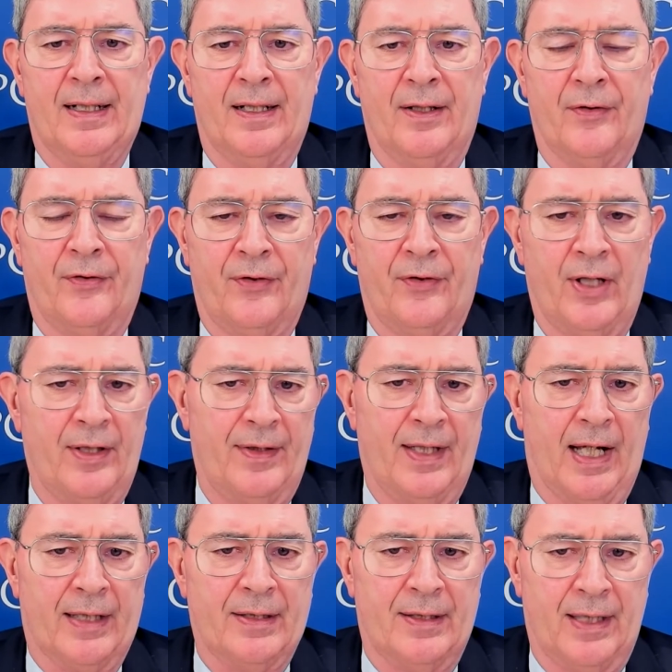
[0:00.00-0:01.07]
sent
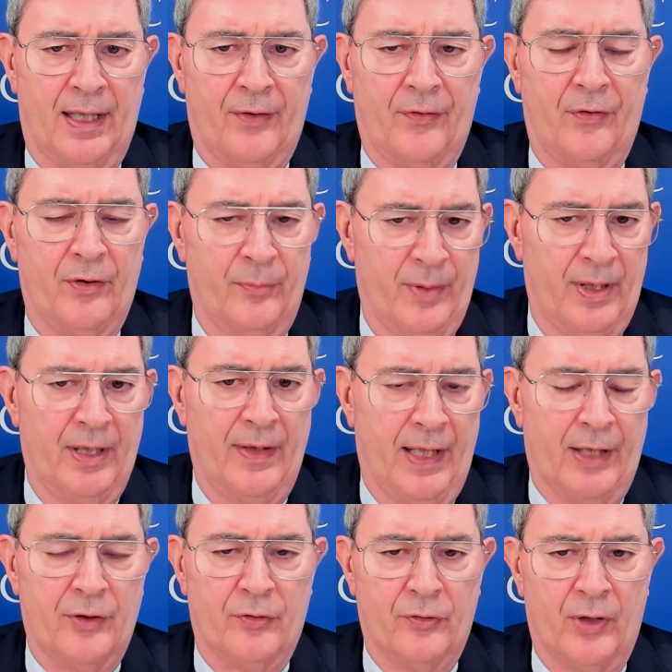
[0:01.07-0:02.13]
that text to me,
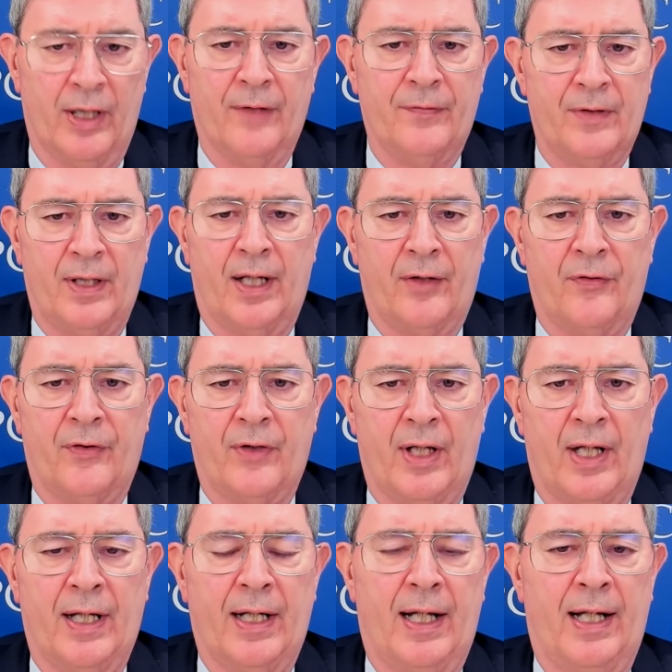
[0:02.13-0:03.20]
that draft text,
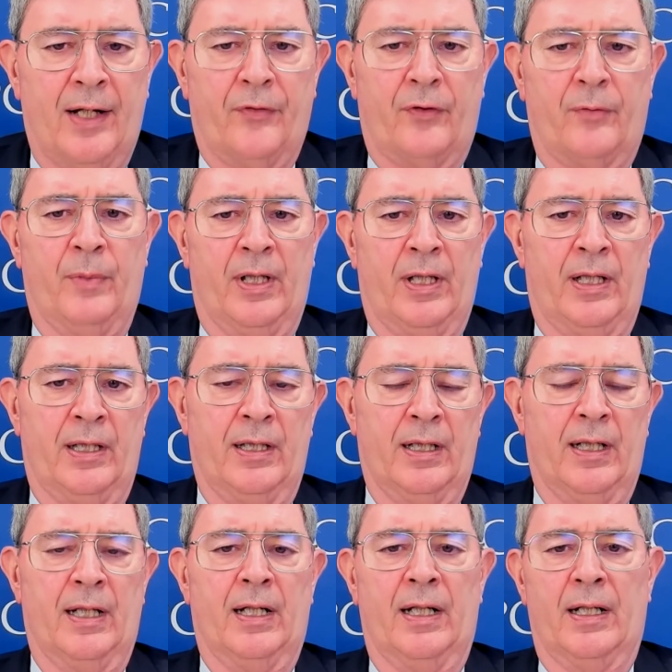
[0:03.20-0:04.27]
and asked me
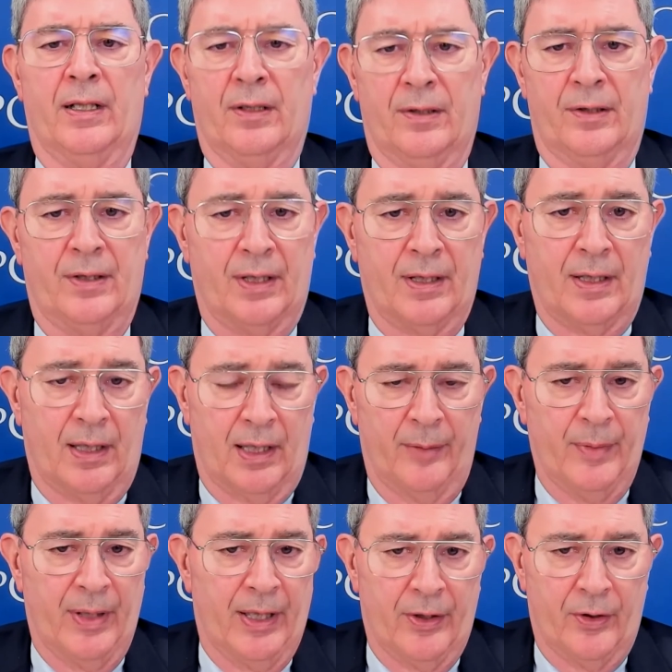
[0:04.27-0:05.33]
to
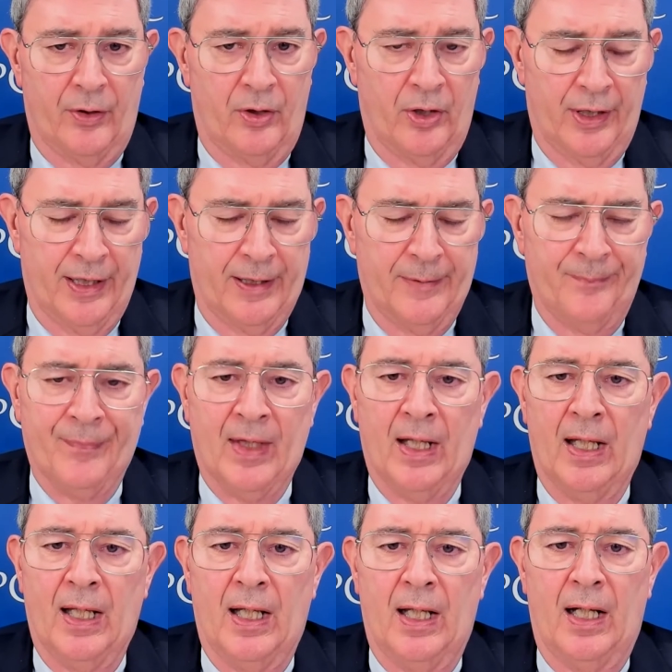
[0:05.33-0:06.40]
comment on it.
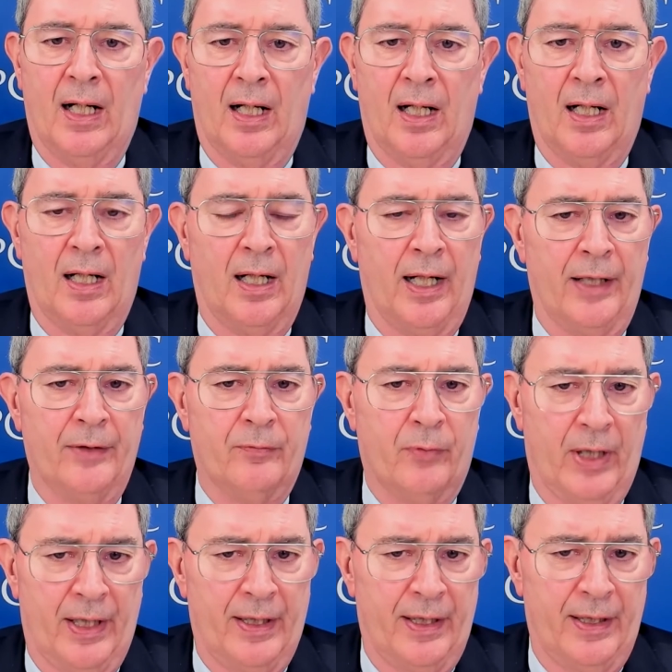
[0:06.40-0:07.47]
I
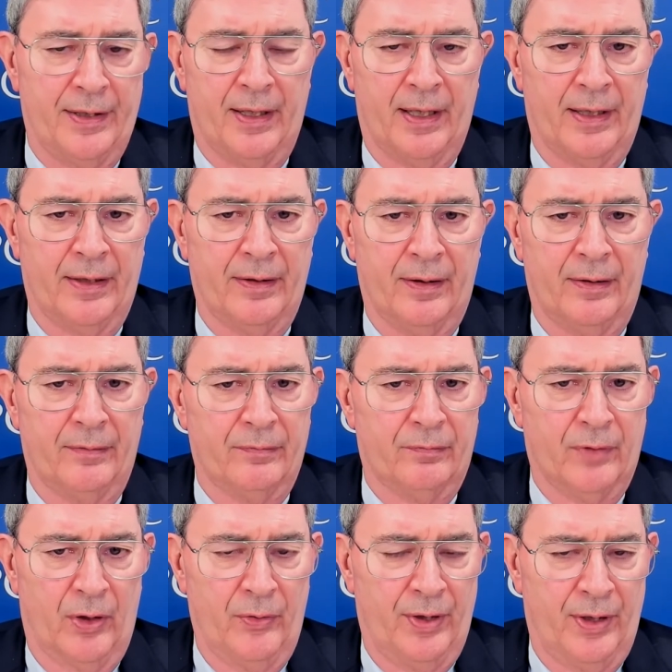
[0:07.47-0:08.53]
read it and
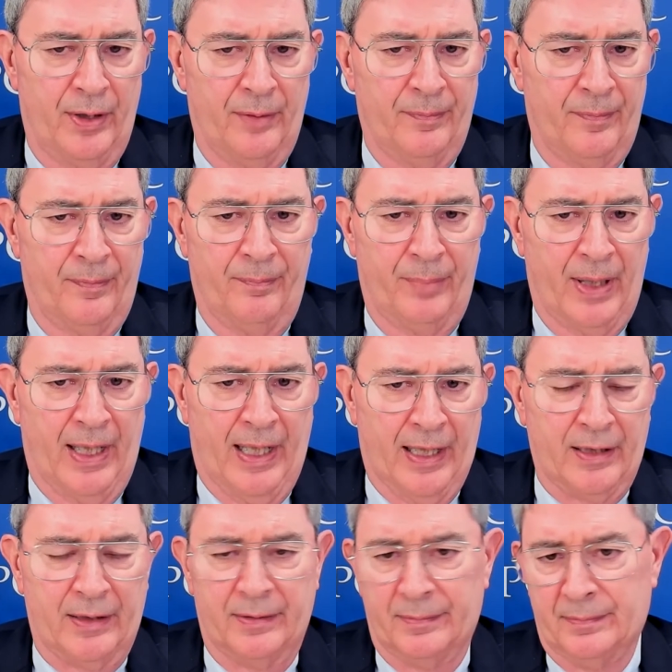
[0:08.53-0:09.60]
wrote him
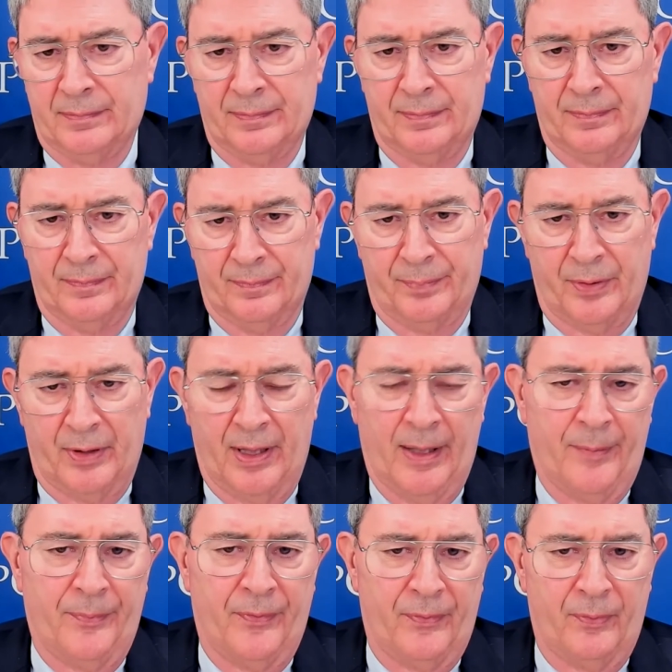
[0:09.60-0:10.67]
back,
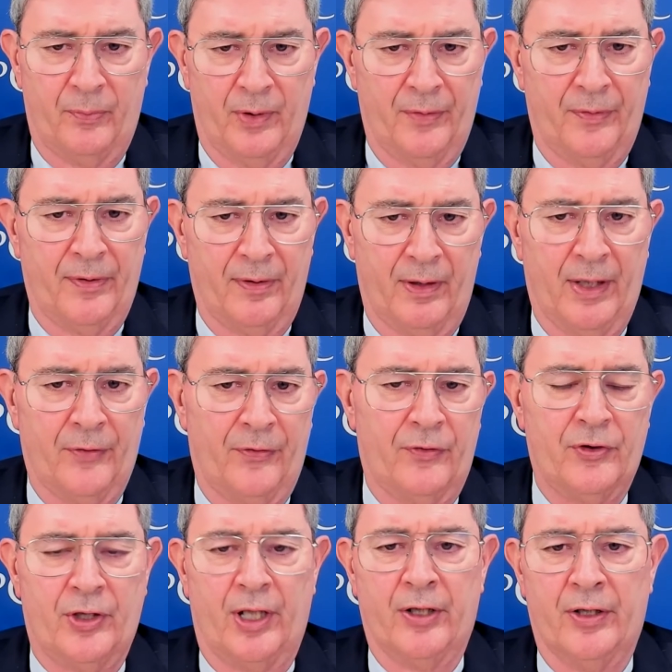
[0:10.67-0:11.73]
perhaps with less
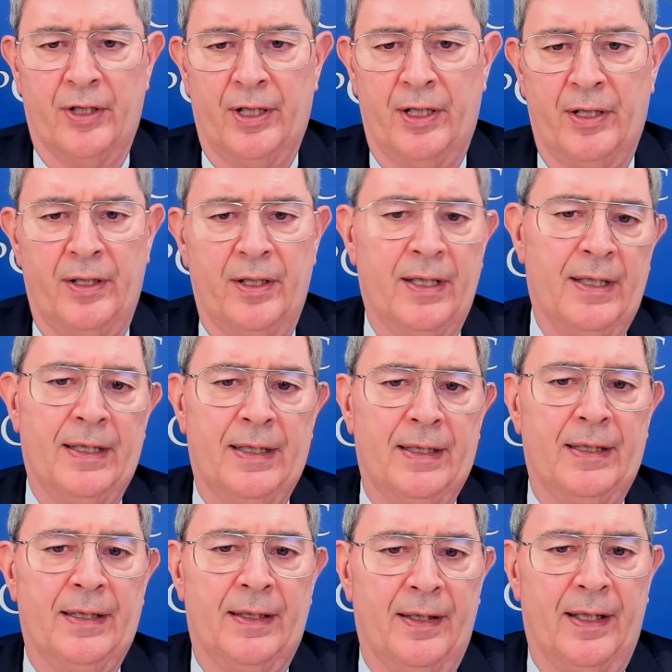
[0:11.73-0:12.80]
charity
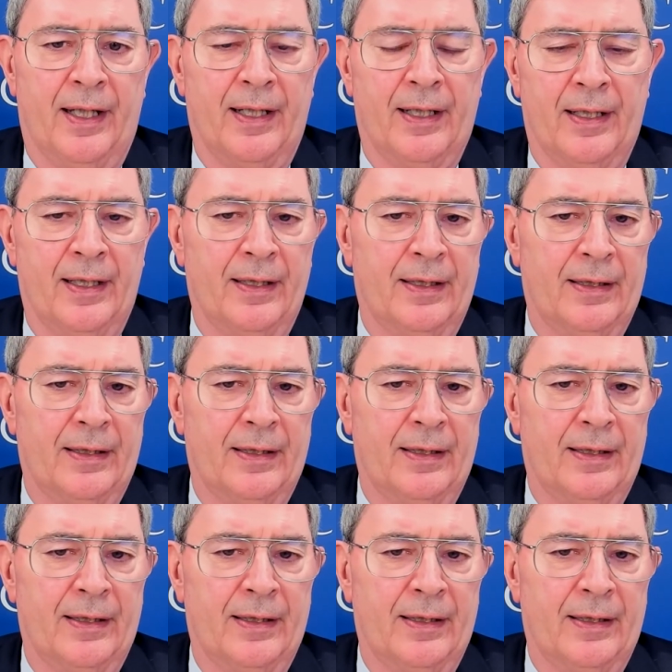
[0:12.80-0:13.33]
than